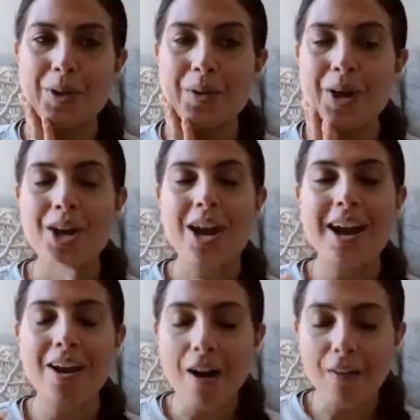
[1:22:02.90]
So
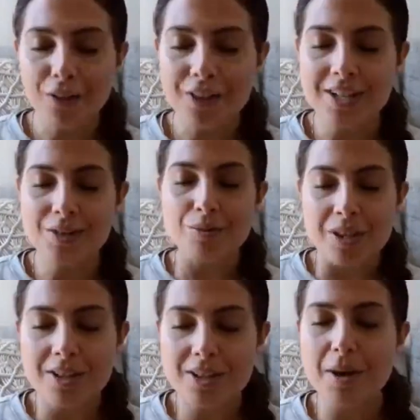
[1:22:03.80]
I offer these
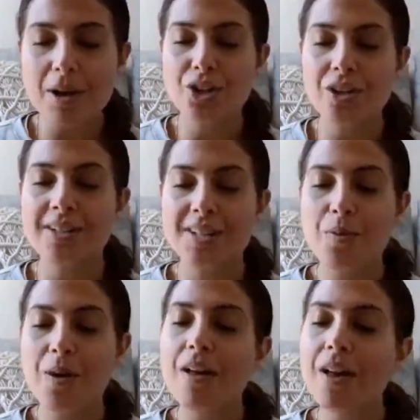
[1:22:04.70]
really small chunks as
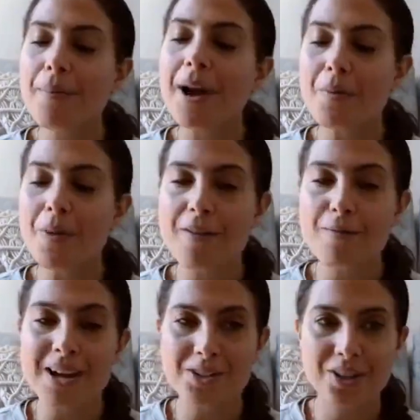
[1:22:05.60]
well by way of
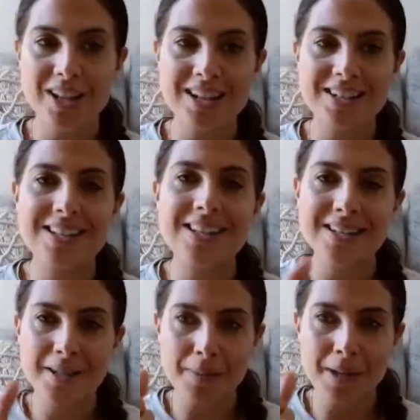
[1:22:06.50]
master classes, and
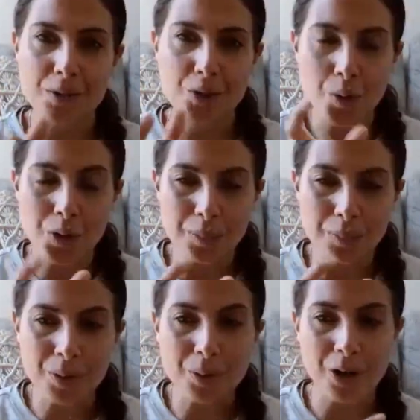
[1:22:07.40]
then sometimes shorter
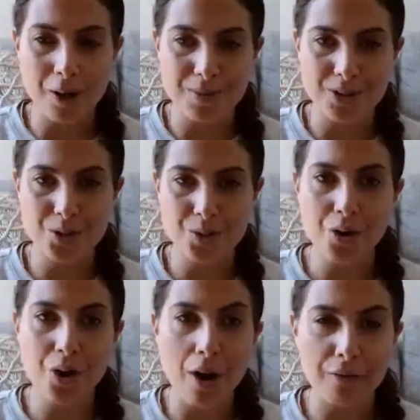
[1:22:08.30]
programs and
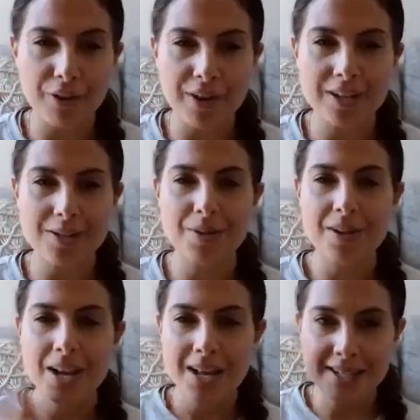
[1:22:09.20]
shorter offerings when
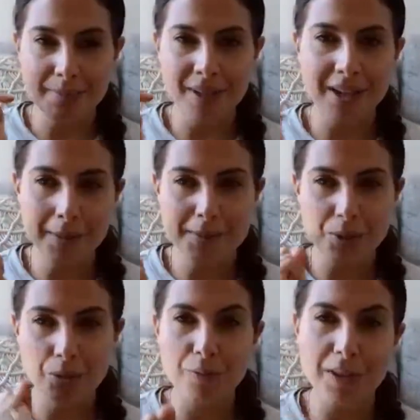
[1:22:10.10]
something comes
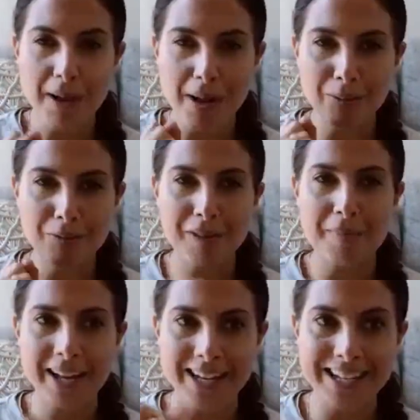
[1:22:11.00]
through really powerfully.
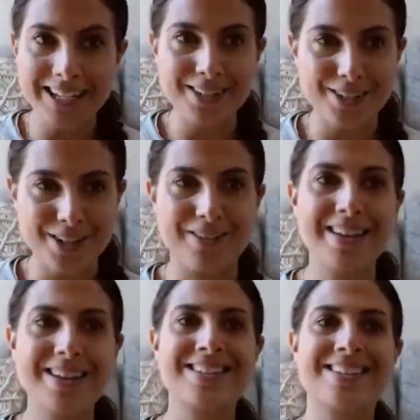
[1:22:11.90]
I'm like, I need to share
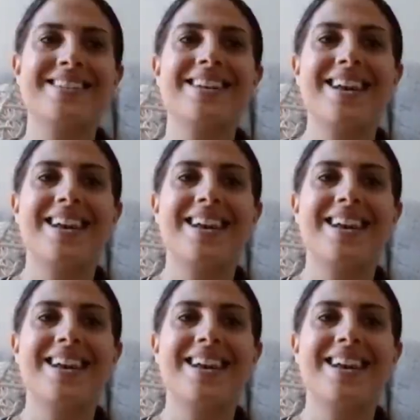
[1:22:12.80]
this, and